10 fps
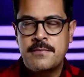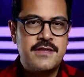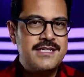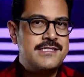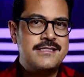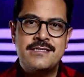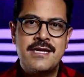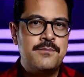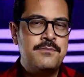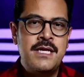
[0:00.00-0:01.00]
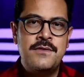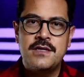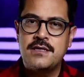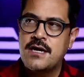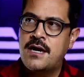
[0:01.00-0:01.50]
This does not mean
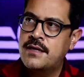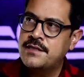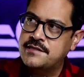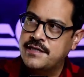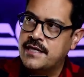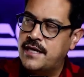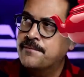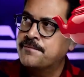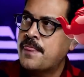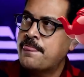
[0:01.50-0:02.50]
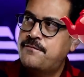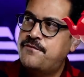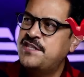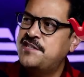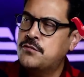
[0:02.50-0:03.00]
that God is like a
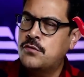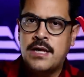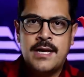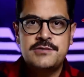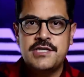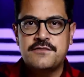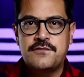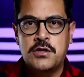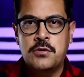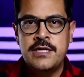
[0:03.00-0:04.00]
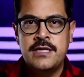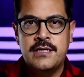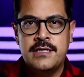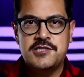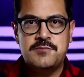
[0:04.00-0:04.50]
physical object
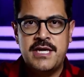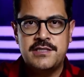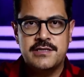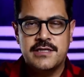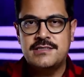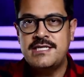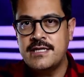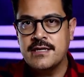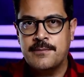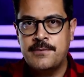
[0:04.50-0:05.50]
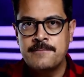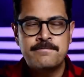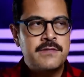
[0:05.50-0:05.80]
floating in space like a teacup.